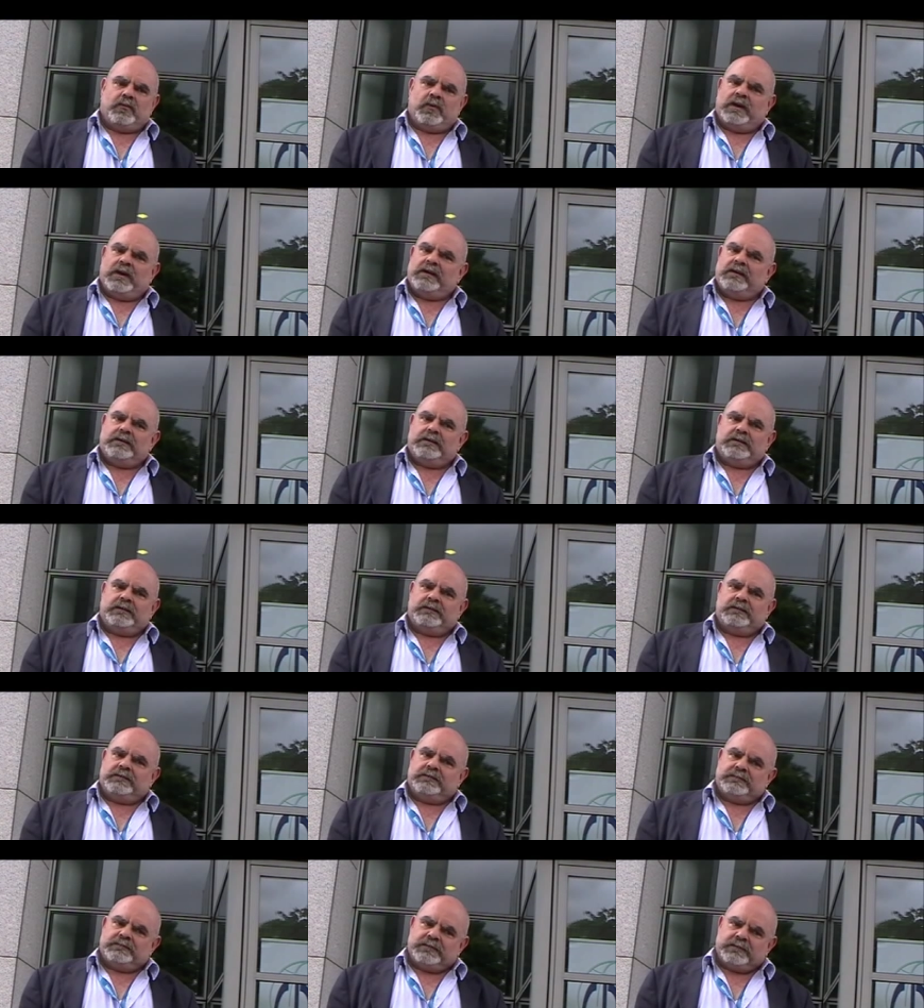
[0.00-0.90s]
Well,
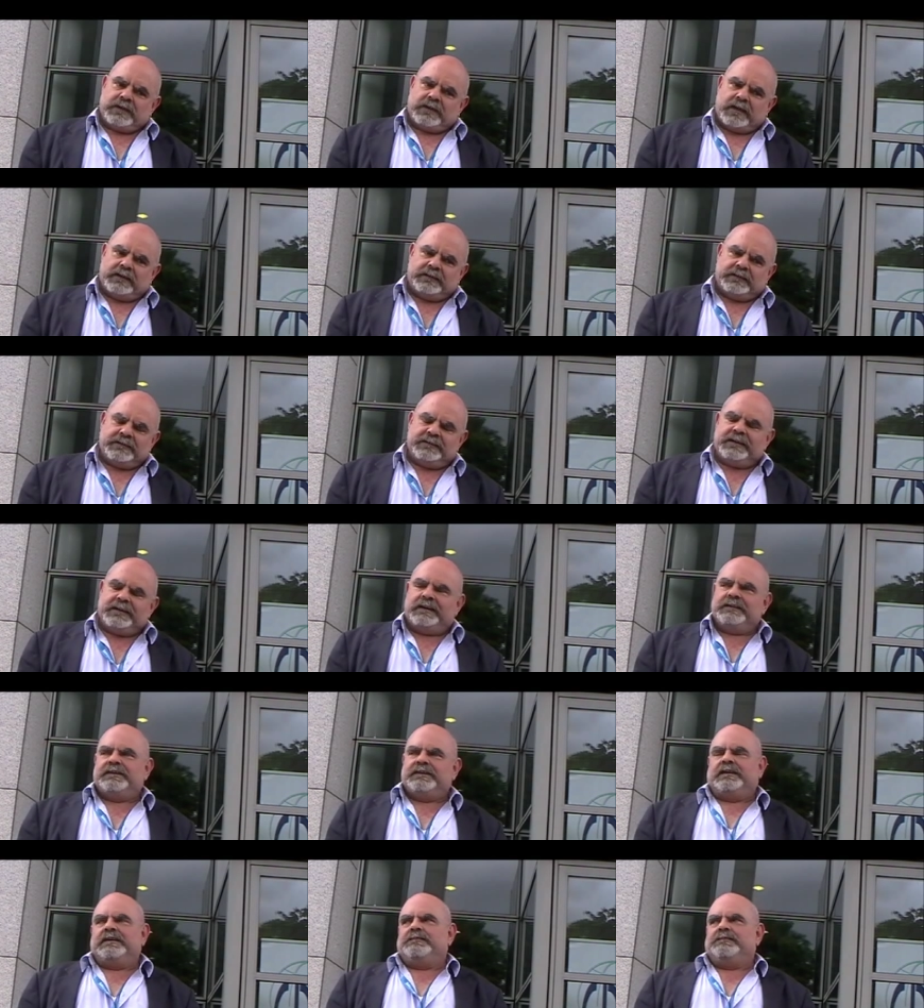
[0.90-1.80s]
I didn't
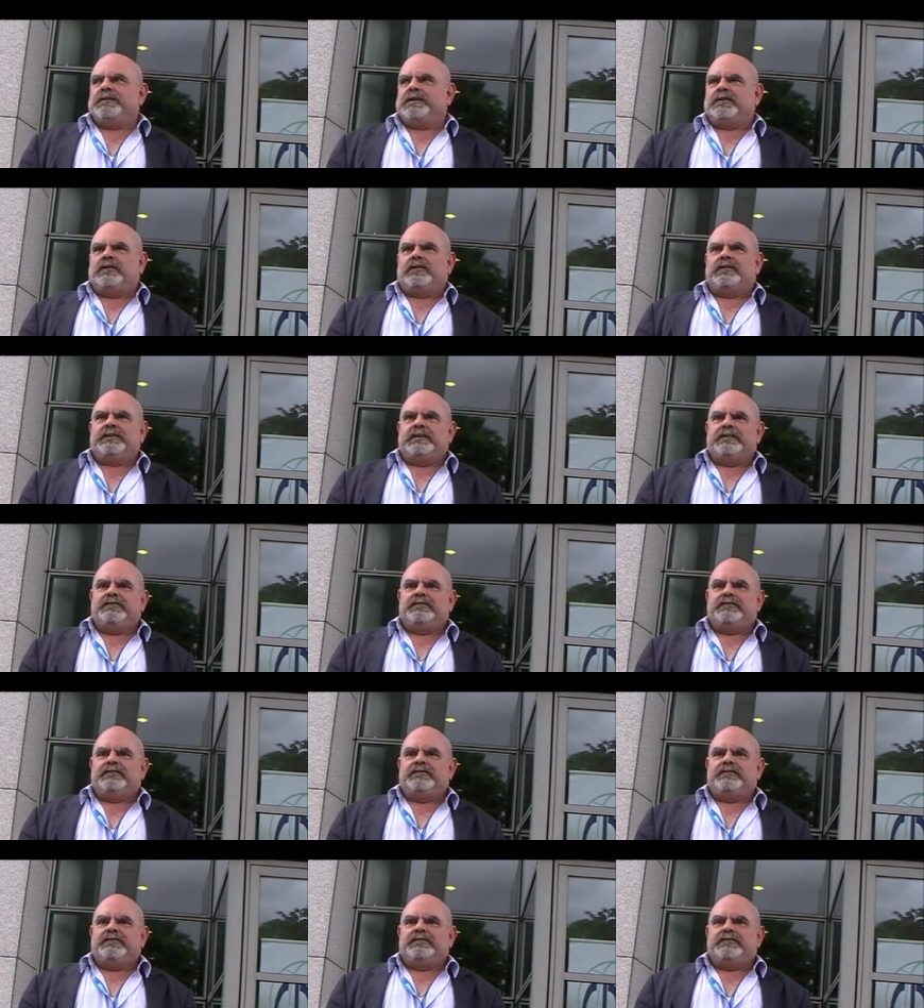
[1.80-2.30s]
answer it because